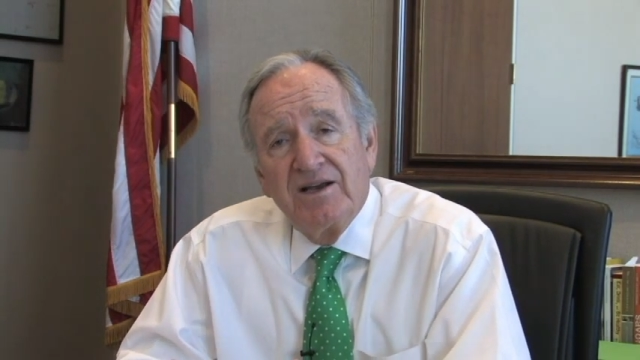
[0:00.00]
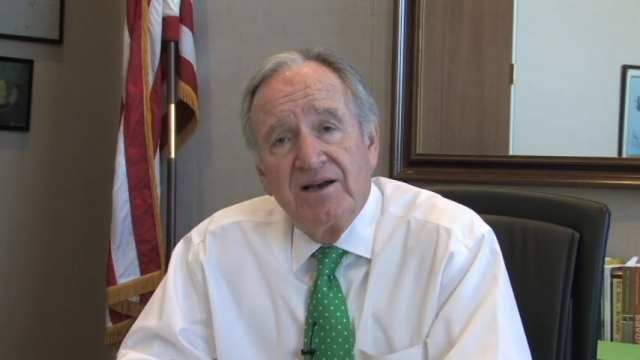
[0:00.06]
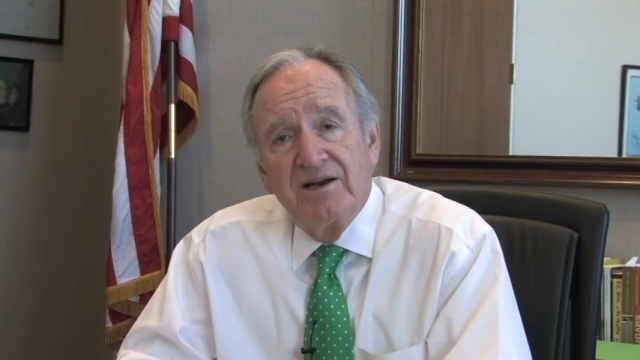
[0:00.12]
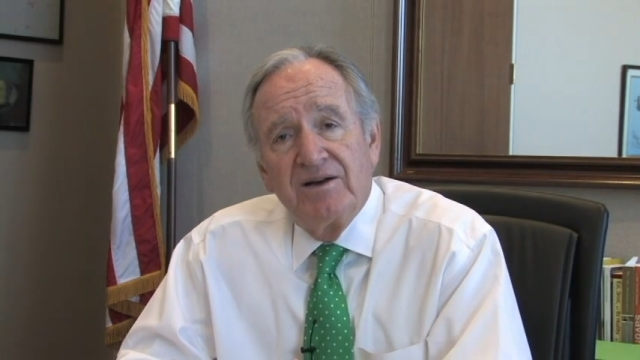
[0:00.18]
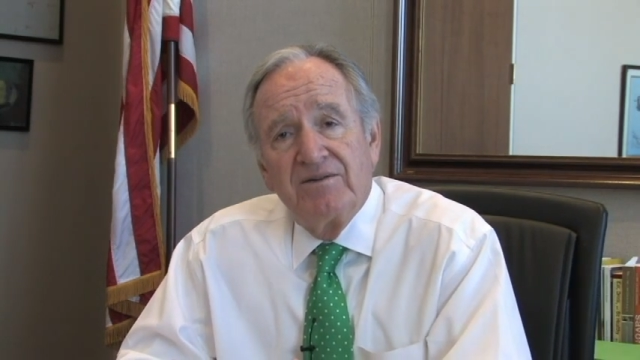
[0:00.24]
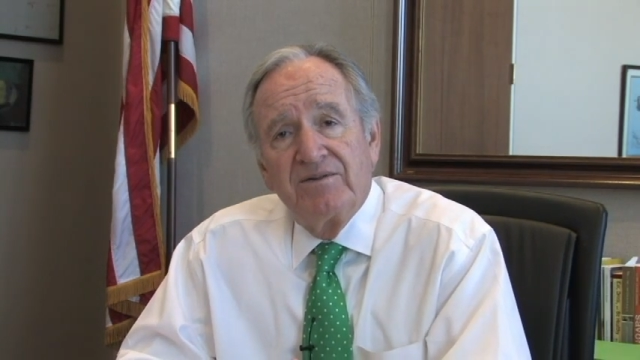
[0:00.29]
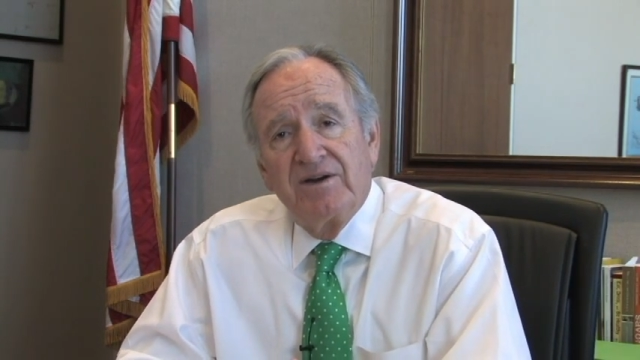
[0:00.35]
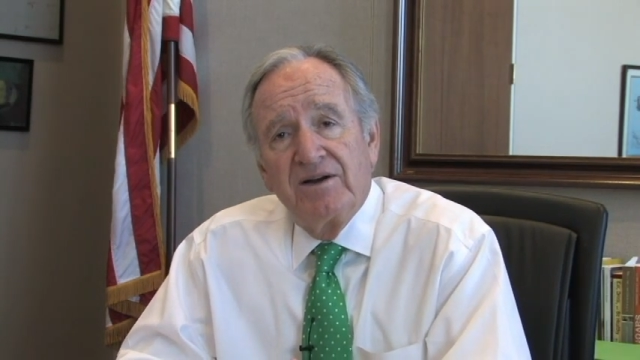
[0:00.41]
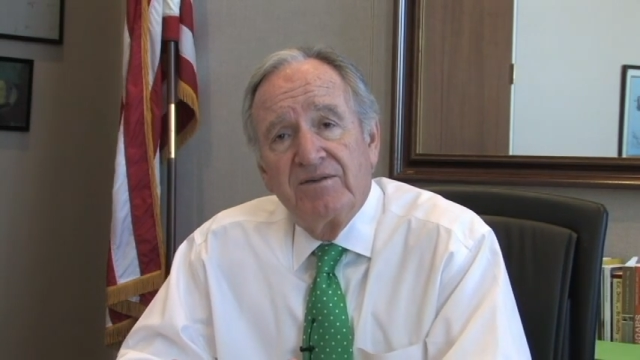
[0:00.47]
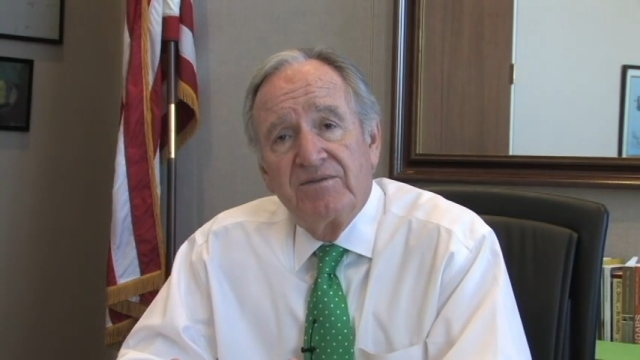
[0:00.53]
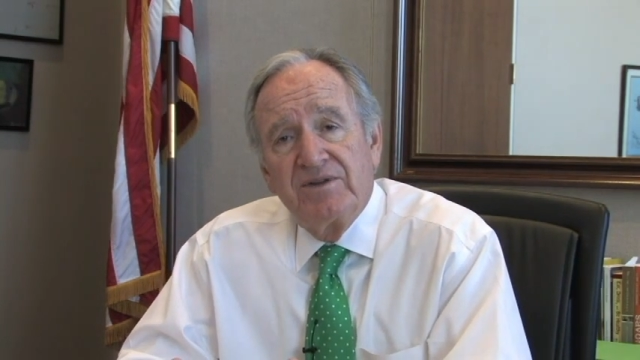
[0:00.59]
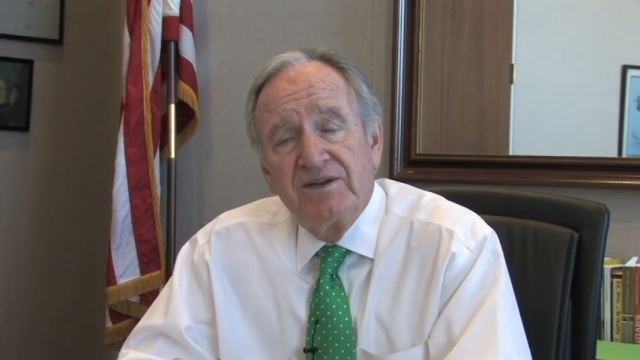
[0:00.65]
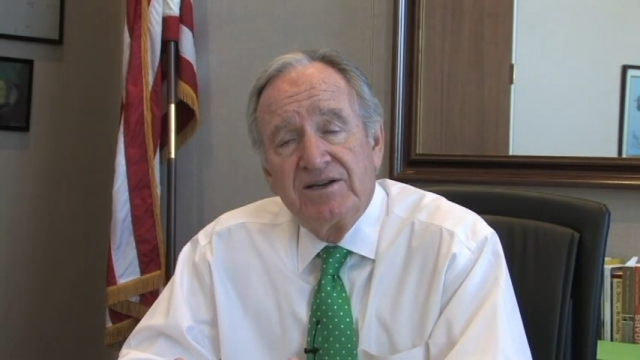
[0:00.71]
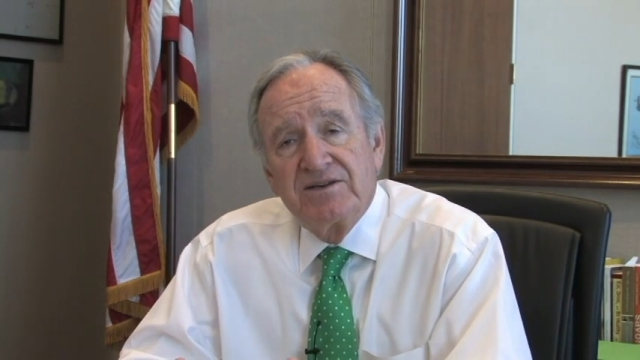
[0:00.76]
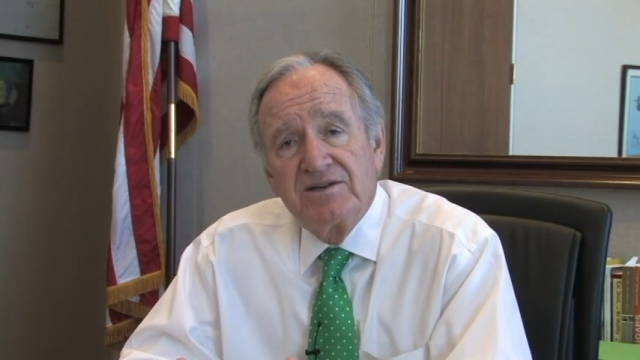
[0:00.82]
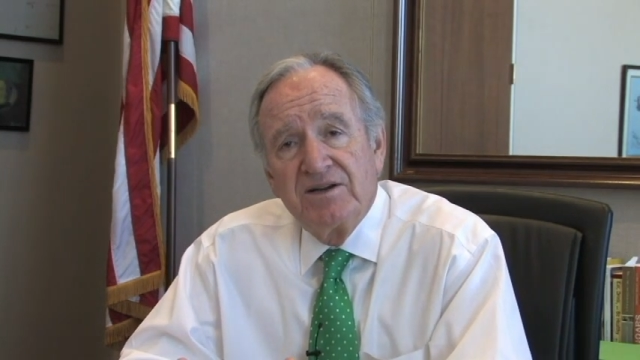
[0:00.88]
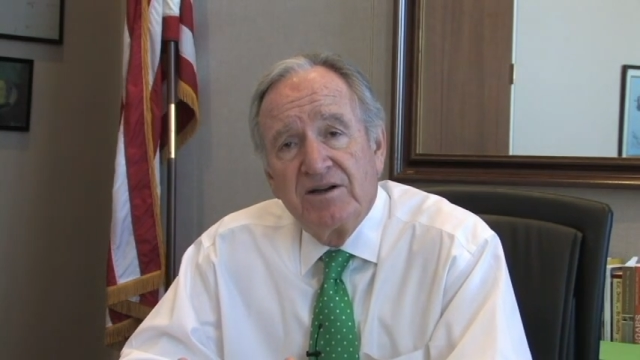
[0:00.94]
of, of
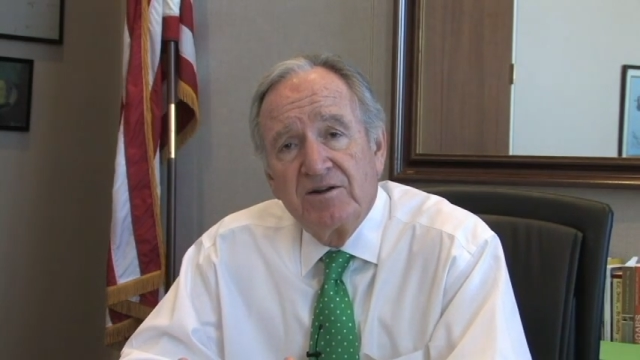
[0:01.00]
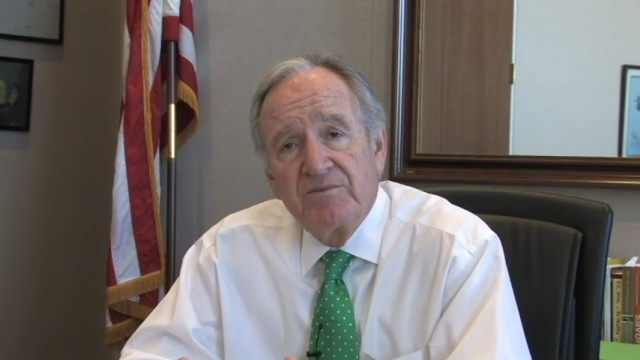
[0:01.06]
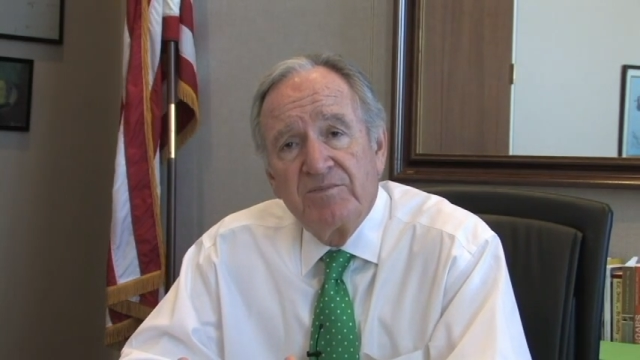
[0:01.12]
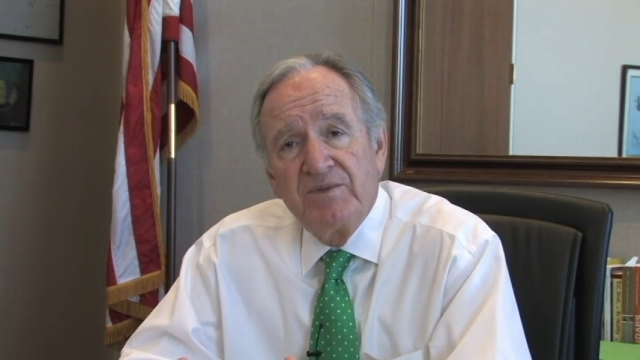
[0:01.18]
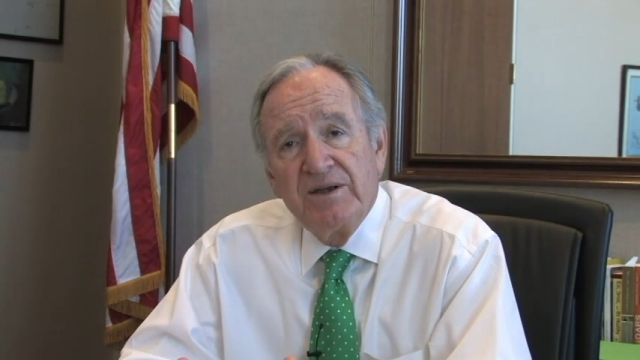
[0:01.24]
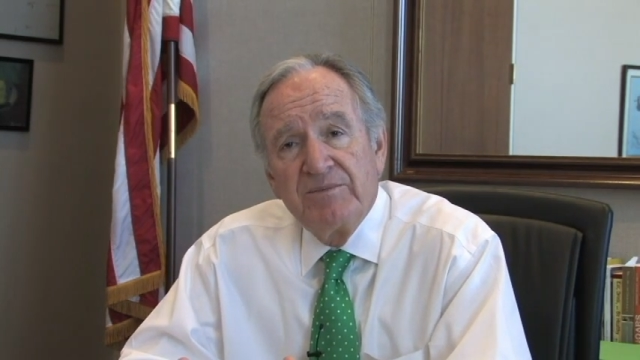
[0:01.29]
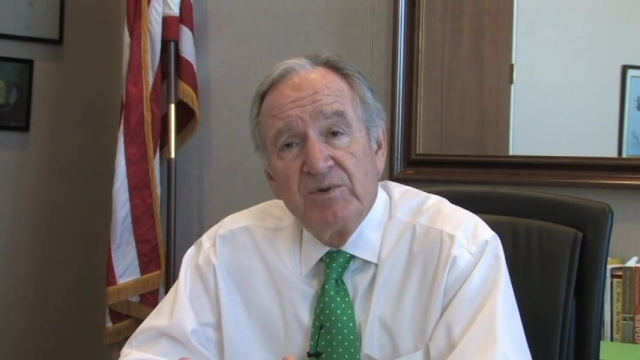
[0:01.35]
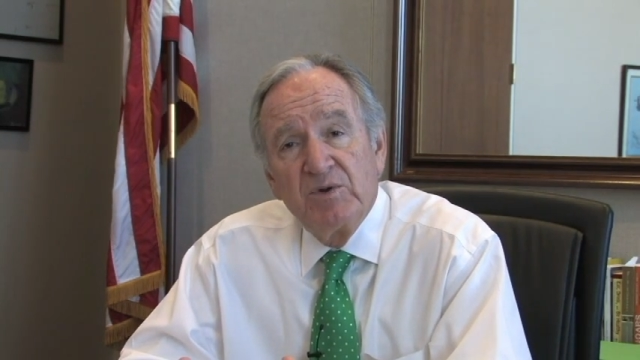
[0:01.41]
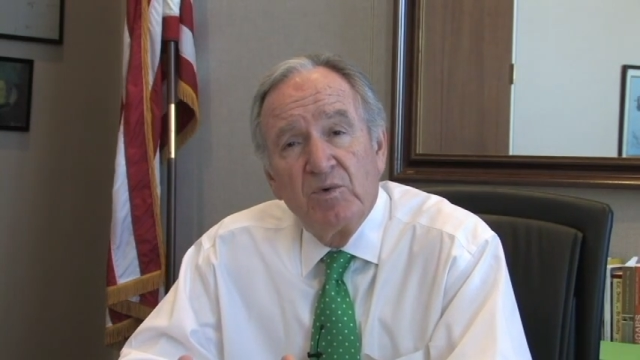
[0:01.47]
these young people